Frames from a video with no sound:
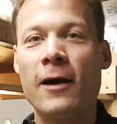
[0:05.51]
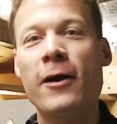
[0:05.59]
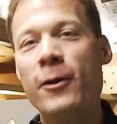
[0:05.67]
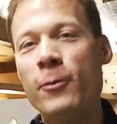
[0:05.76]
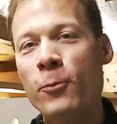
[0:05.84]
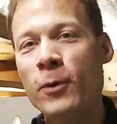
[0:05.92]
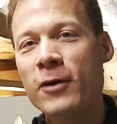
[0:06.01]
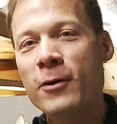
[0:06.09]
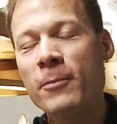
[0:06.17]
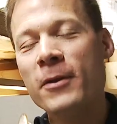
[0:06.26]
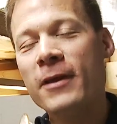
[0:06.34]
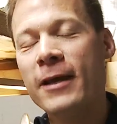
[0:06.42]
All right,
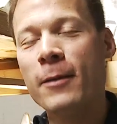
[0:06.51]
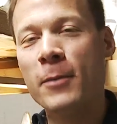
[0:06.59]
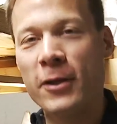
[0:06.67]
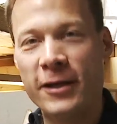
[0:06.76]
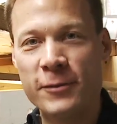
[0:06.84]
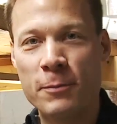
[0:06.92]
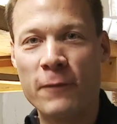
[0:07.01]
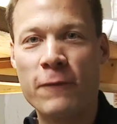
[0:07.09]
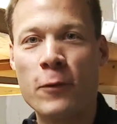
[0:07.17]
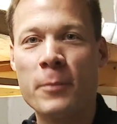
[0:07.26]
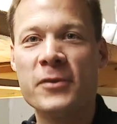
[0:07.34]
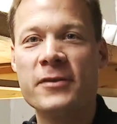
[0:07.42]
welcome to the MLX
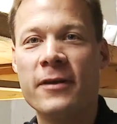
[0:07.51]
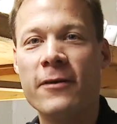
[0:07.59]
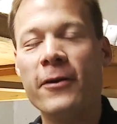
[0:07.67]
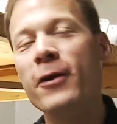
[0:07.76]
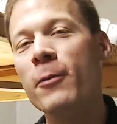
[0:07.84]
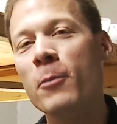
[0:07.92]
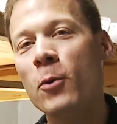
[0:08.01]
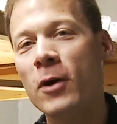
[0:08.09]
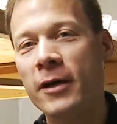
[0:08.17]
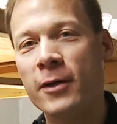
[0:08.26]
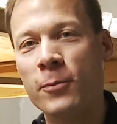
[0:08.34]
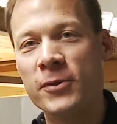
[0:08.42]
Performance Center here in
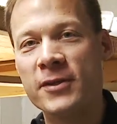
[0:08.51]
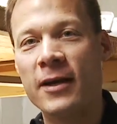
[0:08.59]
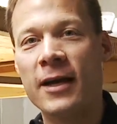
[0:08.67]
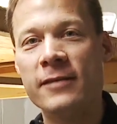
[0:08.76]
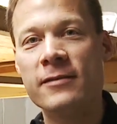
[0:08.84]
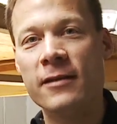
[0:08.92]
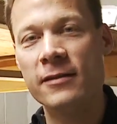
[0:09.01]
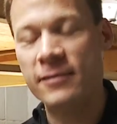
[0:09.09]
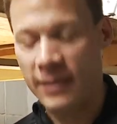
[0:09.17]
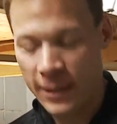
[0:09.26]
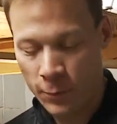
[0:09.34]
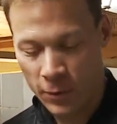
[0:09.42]
Milwaukee, Wisconsin, and
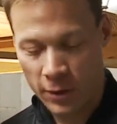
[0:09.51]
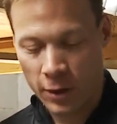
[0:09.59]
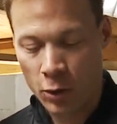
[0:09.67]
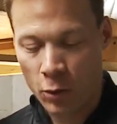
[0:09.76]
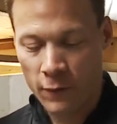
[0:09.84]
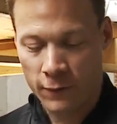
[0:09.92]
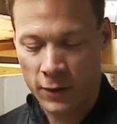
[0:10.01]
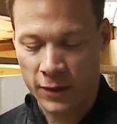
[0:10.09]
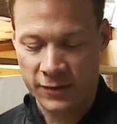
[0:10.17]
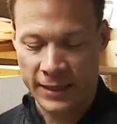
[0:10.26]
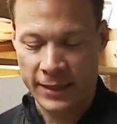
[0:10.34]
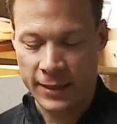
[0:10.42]
today we're going to go over our
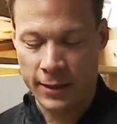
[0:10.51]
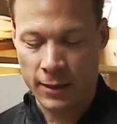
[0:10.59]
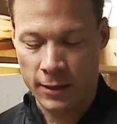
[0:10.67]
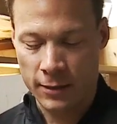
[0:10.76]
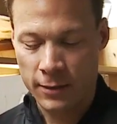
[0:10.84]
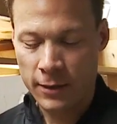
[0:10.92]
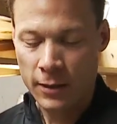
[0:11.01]
tendon guard.